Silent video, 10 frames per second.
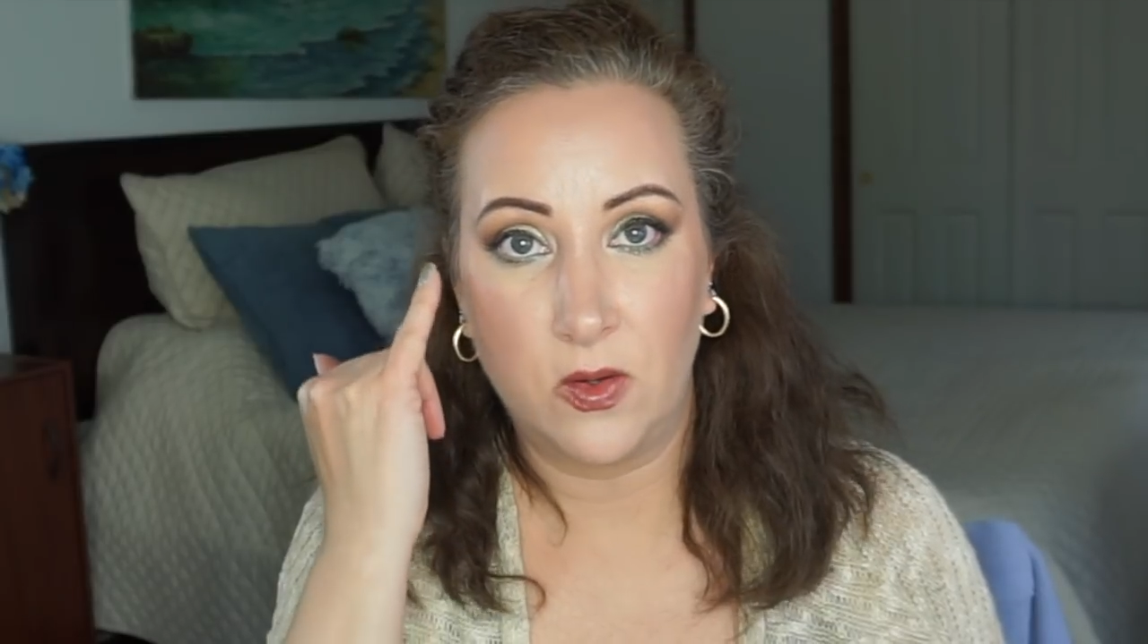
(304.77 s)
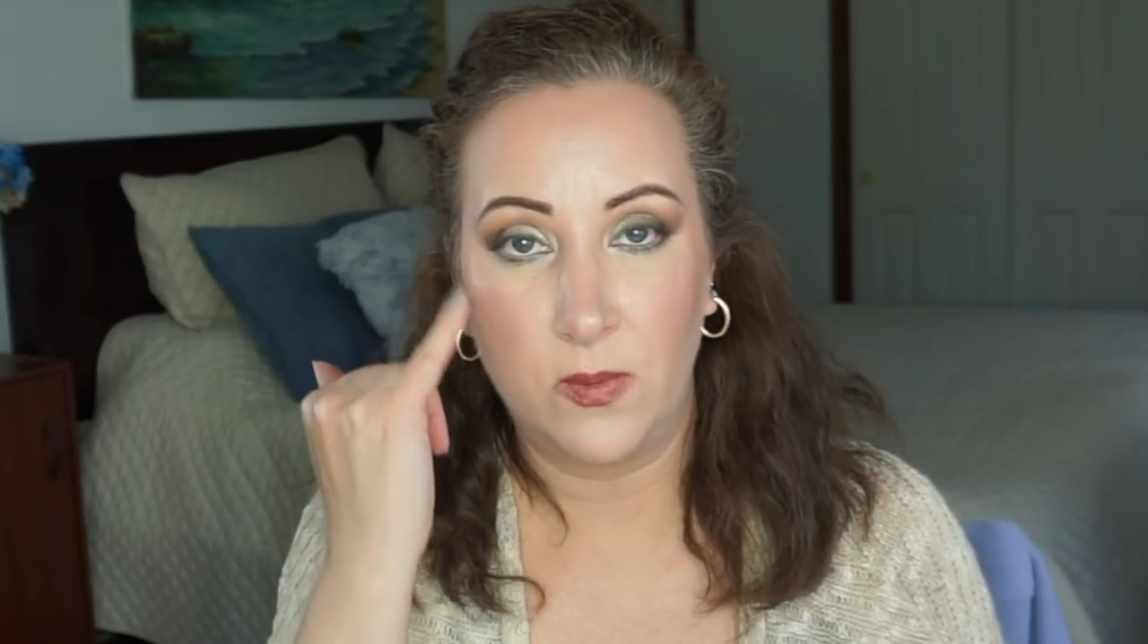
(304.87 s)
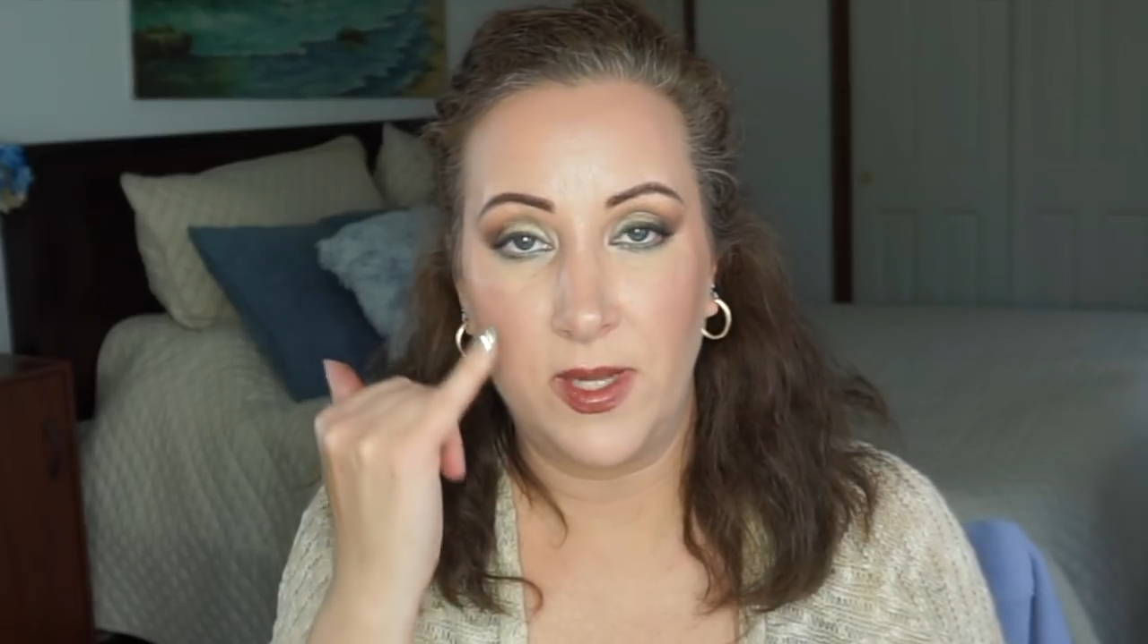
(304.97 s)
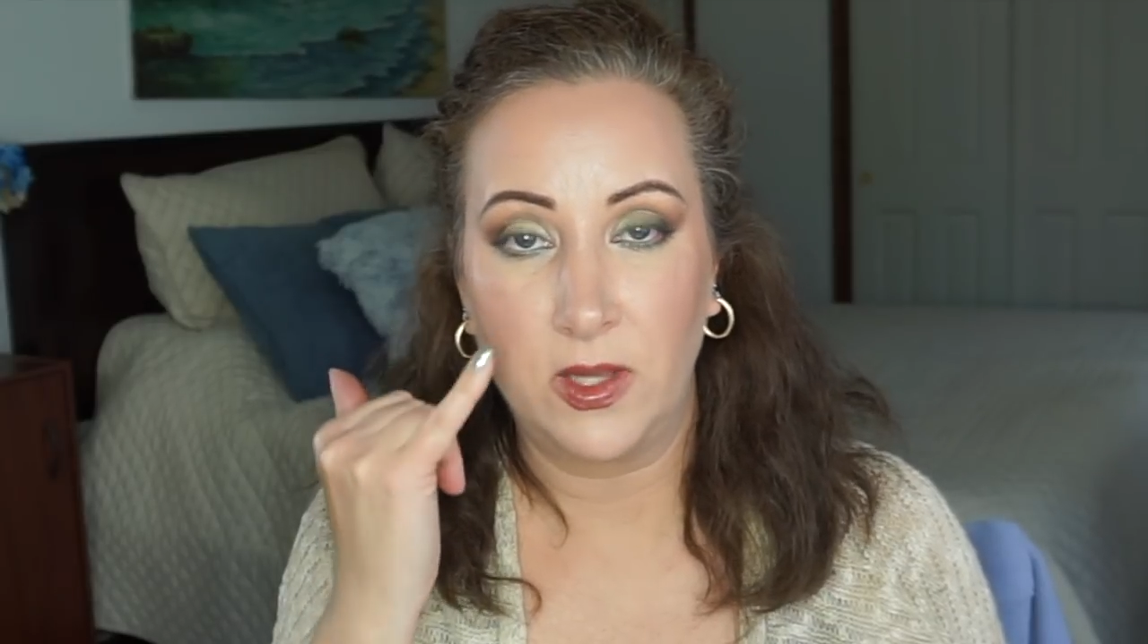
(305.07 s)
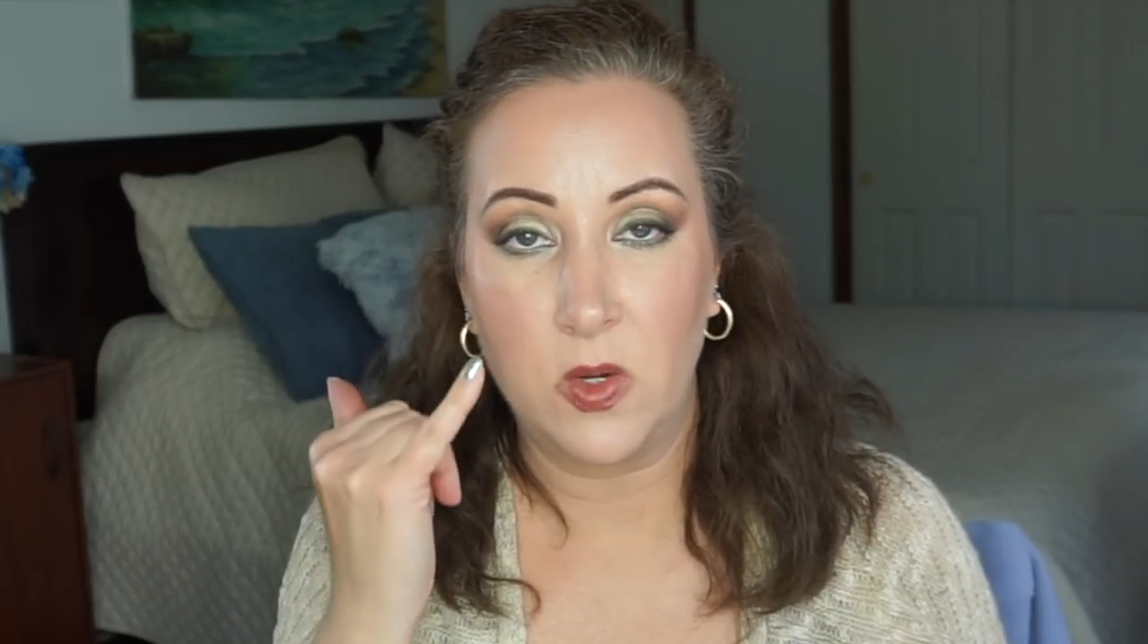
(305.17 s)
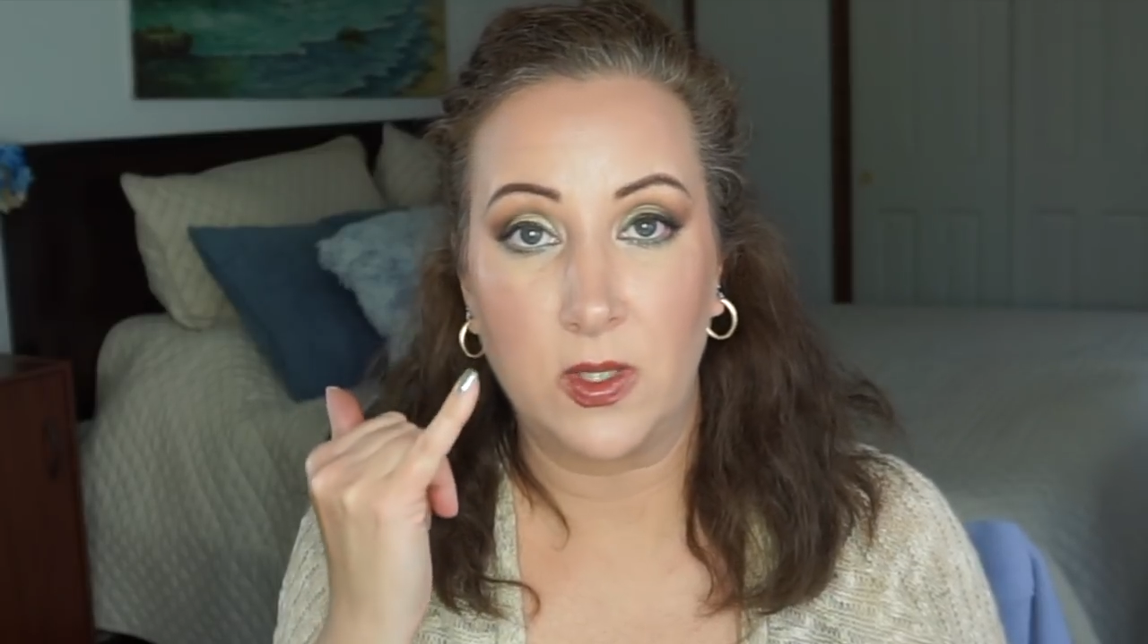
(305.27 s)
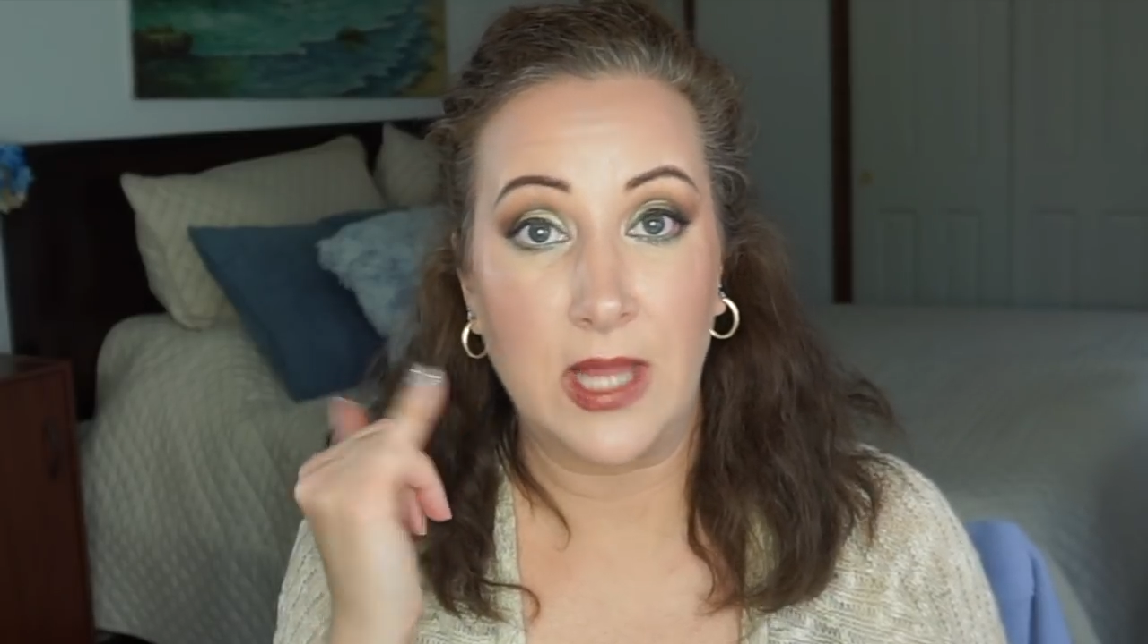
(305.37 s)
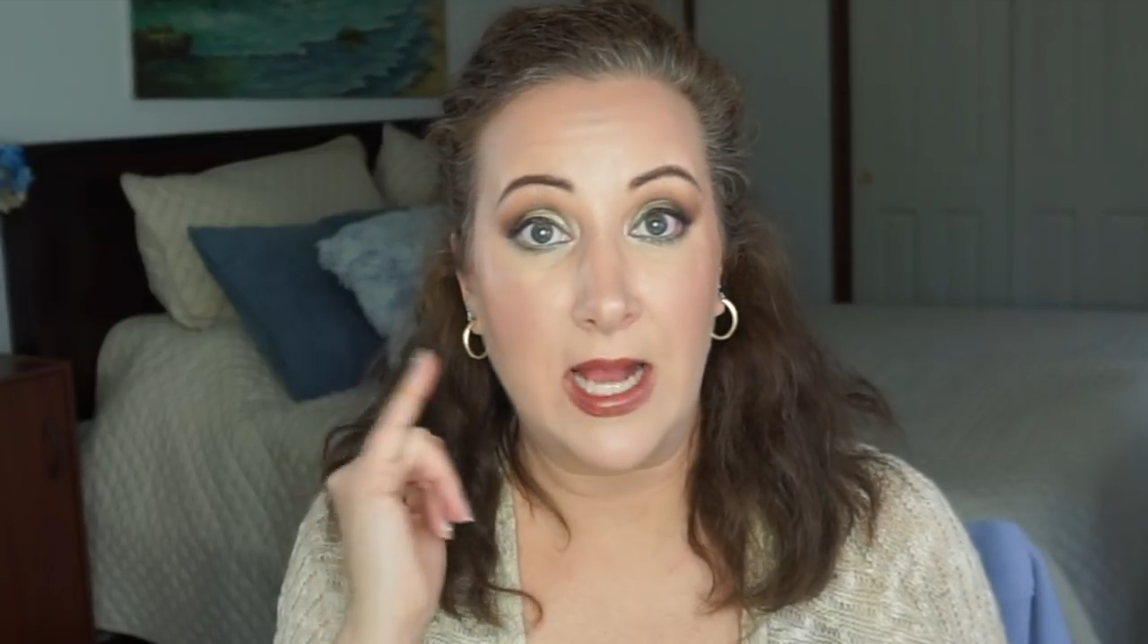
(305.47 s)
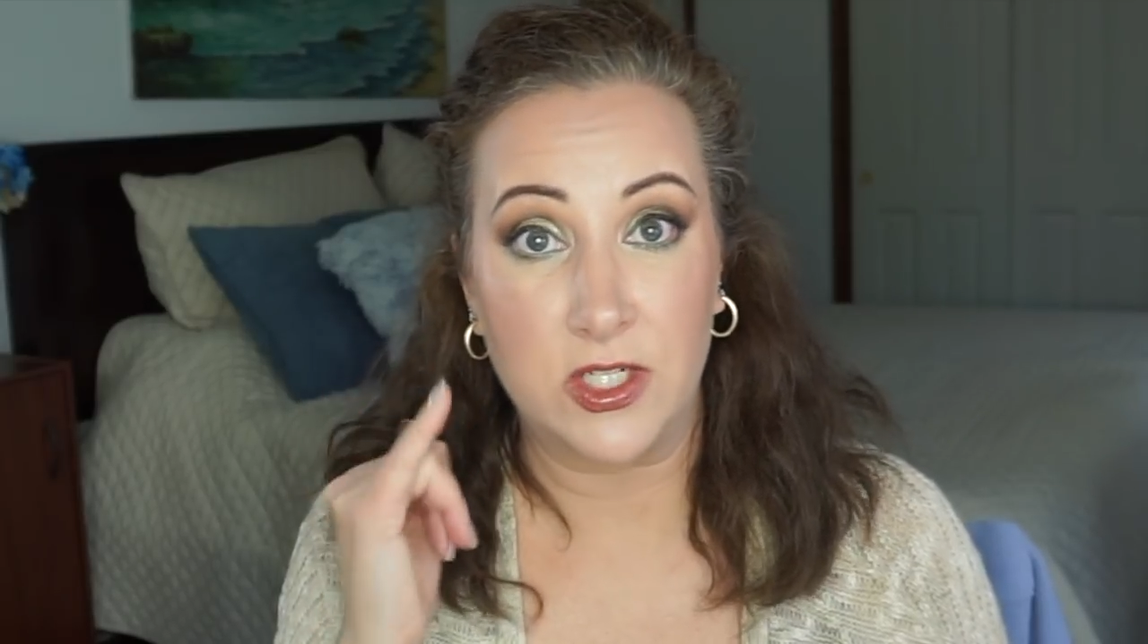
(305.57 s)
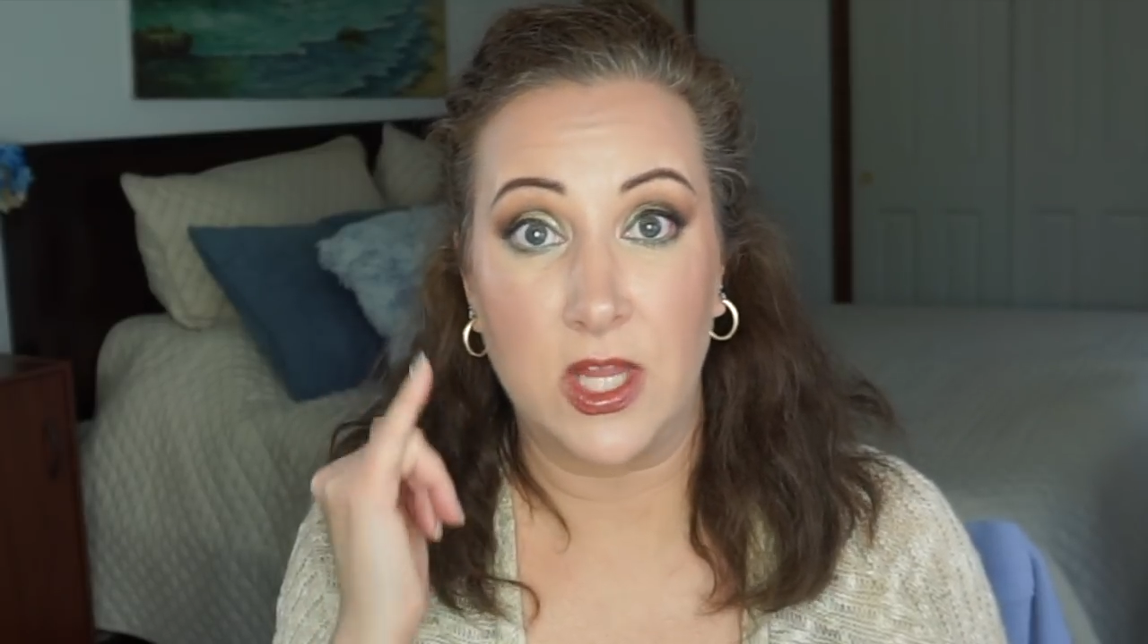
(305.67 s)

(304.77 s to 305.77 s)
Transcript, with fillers: on my lower lash